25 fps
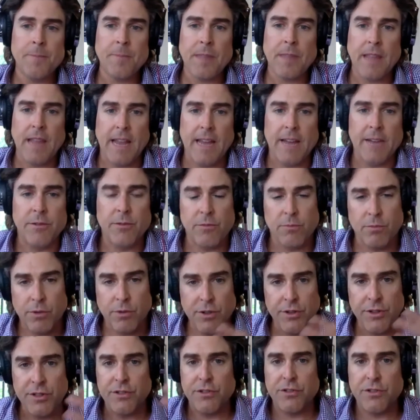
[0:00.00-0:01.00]
and
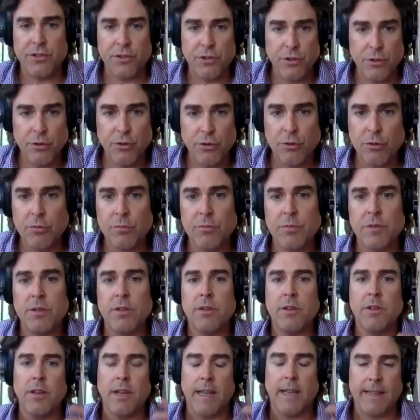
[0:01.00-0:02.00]
really Zoom
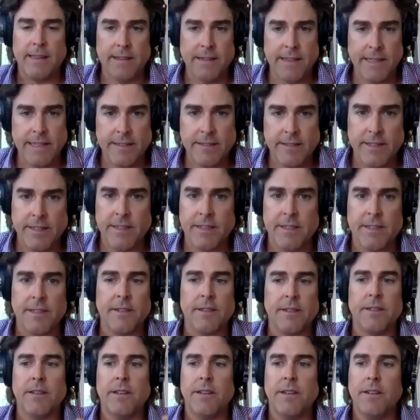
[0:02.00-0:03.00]
and
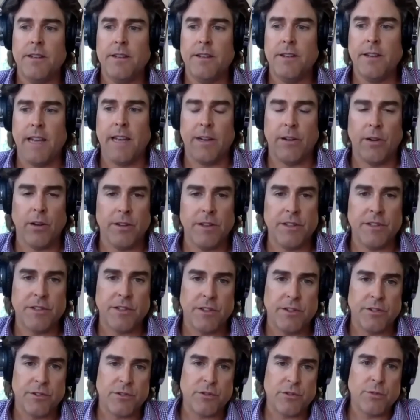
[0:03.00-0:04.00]
LinkedIn and all these
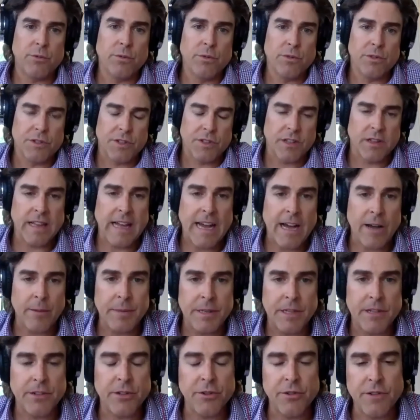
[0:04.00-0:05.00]
other tools allow
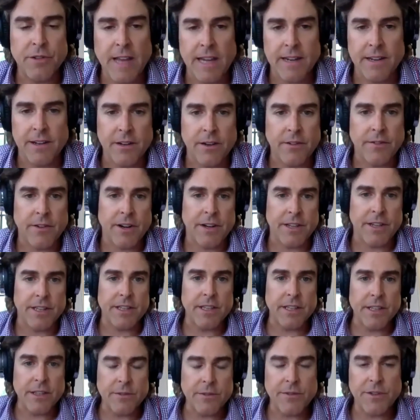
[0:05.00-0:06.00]
me to do that in a very
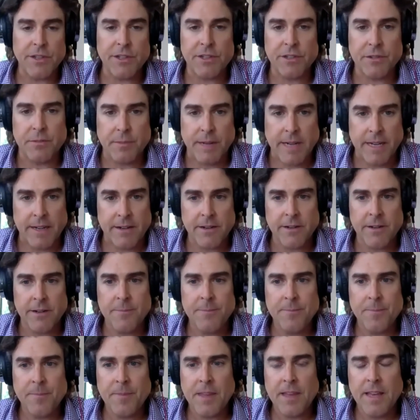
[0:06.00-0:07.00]
efficient
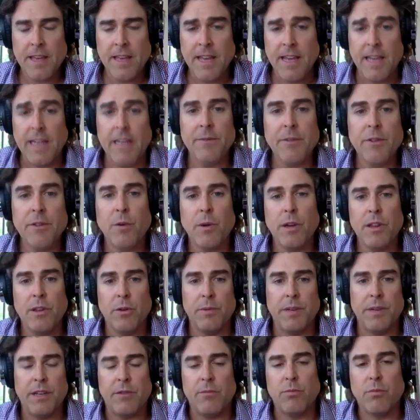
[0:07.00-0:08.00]
manner. And even the way that
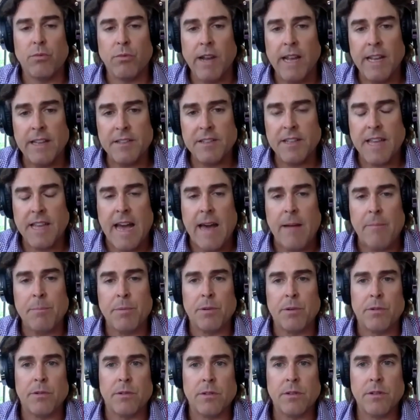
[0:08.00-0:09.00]
we raise
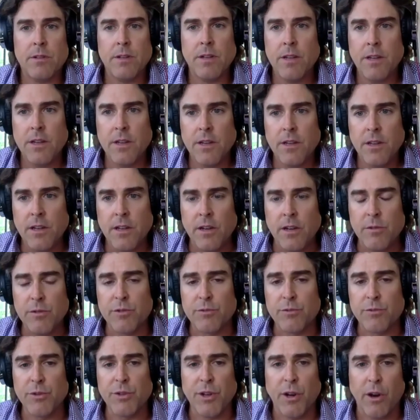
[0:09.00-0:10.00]
capital, it
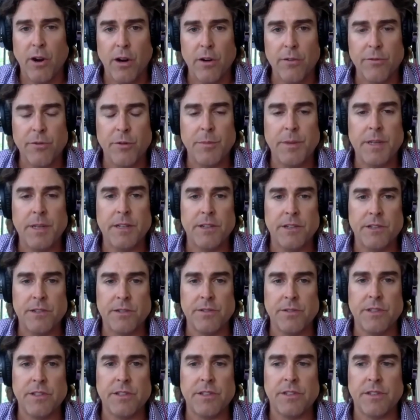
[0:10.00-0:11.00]
was really hard for me
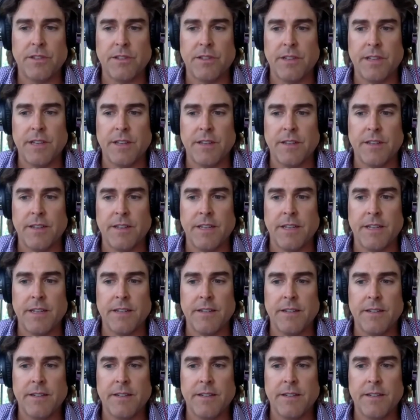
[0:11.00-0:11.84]
initially to think that